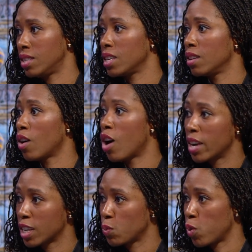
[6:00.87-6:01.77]
still
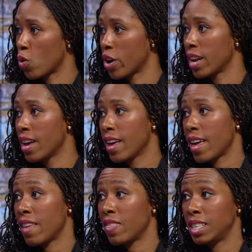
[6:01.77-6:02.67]
unexplored
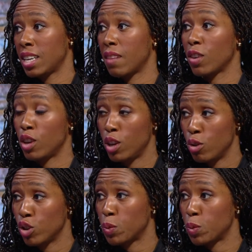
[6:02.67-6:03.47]
and that have a huge